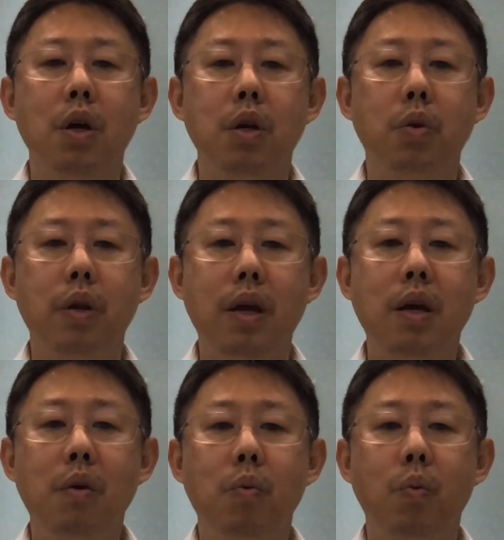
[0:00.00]

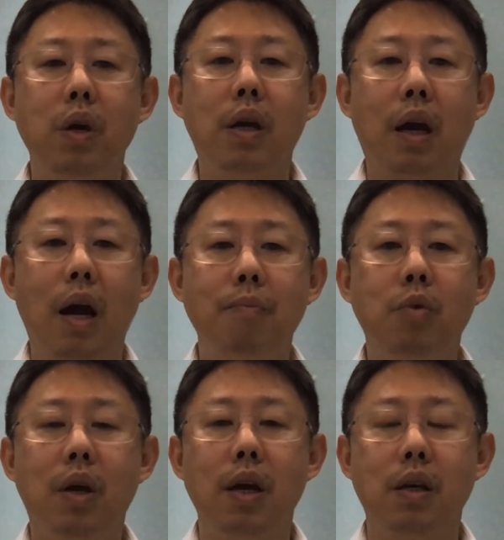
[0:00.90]
Today, we come
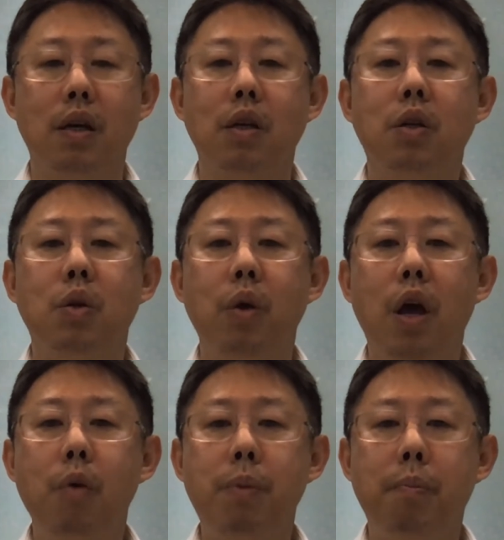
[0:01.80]
together to
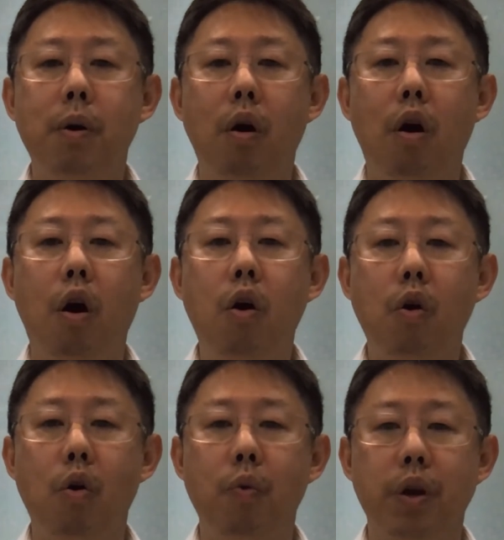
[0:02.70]
help people
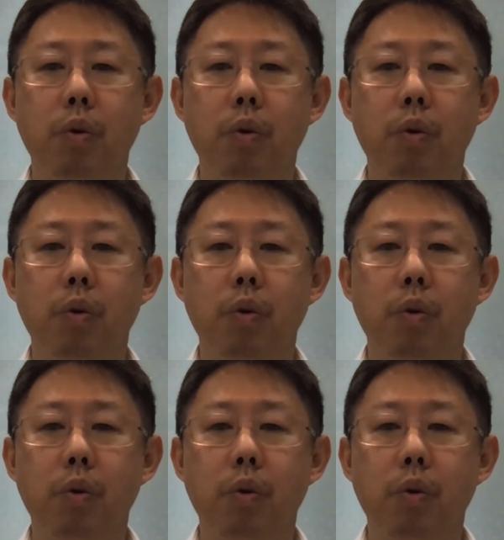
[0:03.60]
all over the